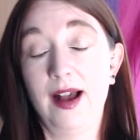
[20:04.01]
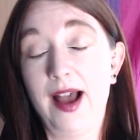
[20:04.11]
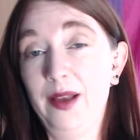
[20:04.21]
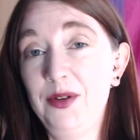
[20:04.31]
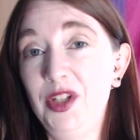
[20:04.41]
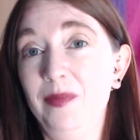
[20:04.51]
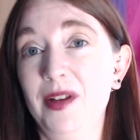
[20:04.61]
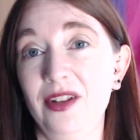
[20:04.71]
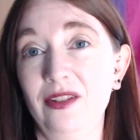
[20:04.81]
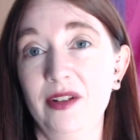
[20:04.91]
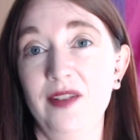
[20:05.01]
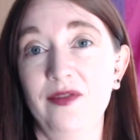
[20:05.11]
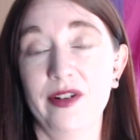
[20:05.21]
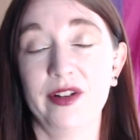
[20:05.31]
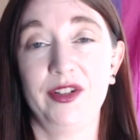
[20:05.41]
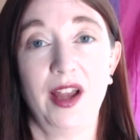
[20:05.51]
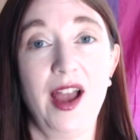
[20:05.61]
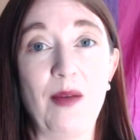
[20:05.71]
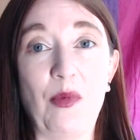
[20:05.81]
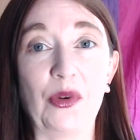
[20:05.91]
I was too busy looking for a
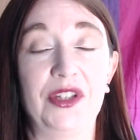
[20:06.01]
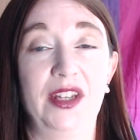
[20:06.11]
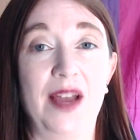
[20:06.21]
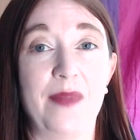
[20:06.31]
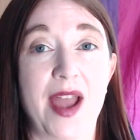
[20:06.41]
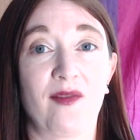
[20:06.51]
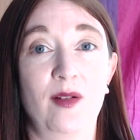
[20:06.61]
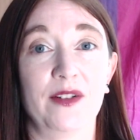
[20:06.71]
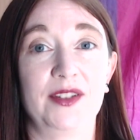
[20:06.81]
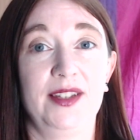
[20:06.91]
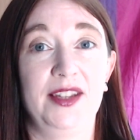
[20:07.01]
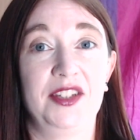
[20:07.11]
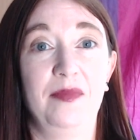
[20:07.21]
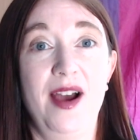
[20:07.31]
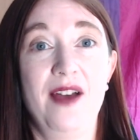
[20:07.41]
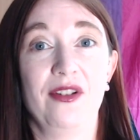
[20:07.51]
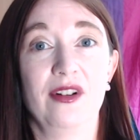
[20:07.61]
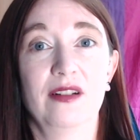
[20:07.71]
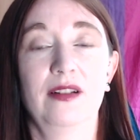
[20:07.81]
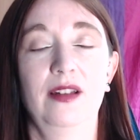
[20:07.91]
job once I got back from overseas to
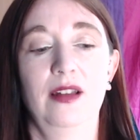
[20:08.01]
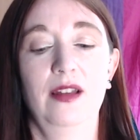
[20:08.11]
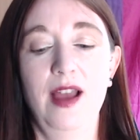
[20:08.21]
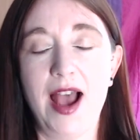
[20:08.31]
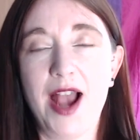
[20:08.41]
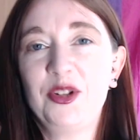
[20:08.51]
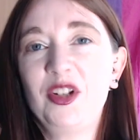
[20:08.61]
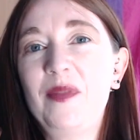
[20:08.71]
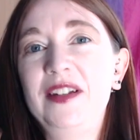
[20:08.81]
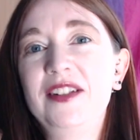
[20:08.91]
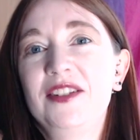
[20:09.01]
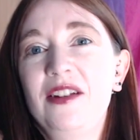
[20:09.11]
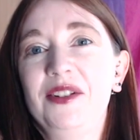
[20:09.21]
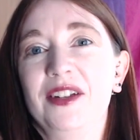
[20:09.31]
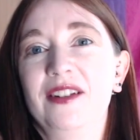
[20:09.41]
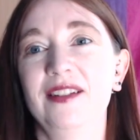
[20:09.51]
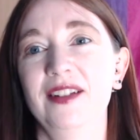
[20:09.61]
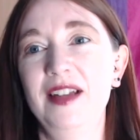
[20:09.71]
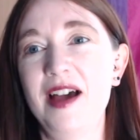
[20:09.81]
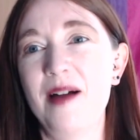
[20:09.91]
bother. I should have been insulted,
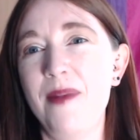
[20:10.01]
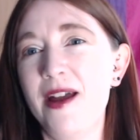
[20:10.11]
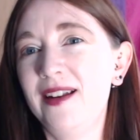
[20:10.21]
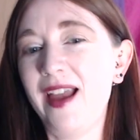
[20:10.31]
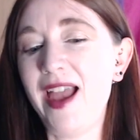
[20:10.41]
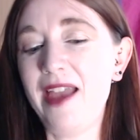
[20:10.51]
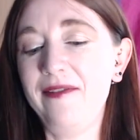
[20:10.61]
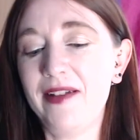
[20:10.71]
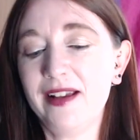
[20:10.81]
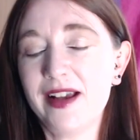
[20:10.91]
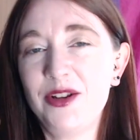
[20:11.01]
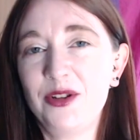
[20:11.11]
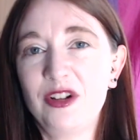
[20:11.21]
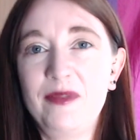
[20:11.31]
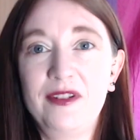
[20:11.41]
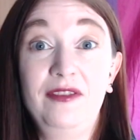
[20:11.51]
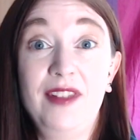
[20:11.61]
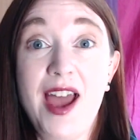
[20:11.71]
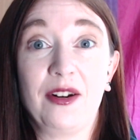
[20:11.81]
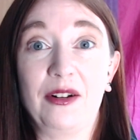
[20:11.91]
but I feel like I should have been
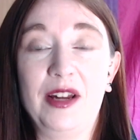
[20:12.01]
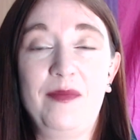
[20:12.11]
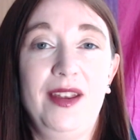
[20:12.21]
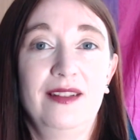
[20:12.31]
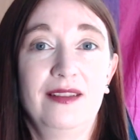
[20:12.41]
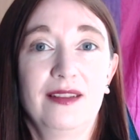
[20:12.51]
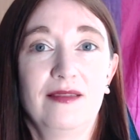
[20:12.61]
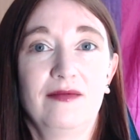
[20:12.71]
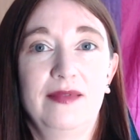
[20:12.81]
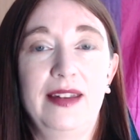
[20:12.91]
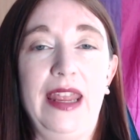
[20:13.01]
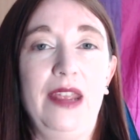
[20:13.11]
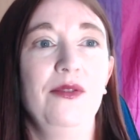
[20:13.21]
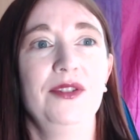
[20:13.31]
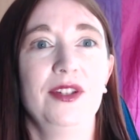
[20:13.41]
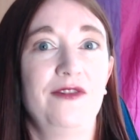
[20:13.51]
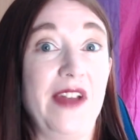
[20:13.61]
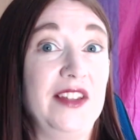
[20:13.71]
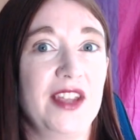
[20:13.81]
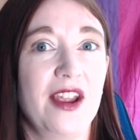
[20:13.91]
flattered. I mean, it was a
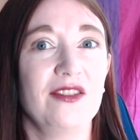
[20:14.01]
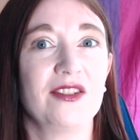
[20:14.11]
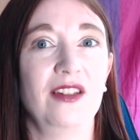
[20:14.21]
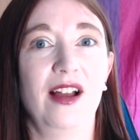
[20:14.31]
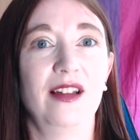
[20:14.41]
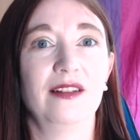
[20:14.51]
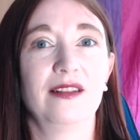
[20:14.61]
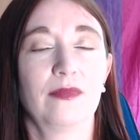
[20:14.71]
fancy hair salon.